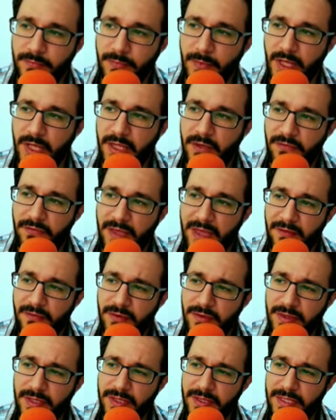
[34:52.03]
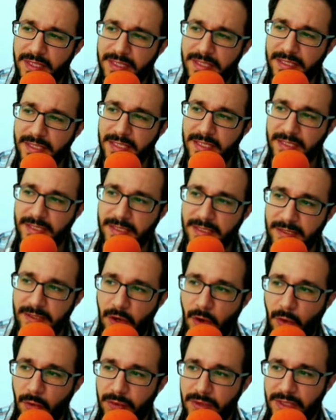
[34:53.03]
if everything that exists is
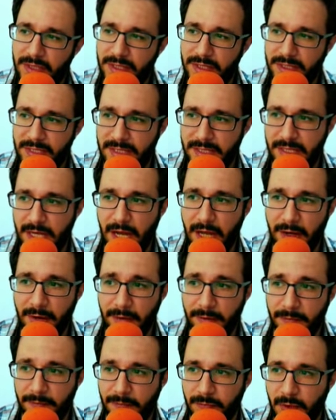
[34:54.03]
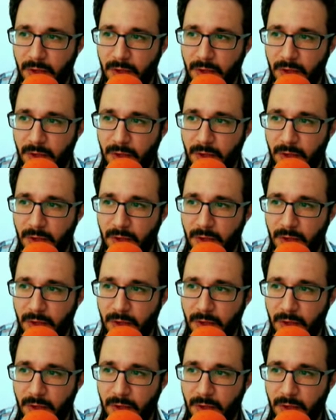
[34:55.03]
only the desire,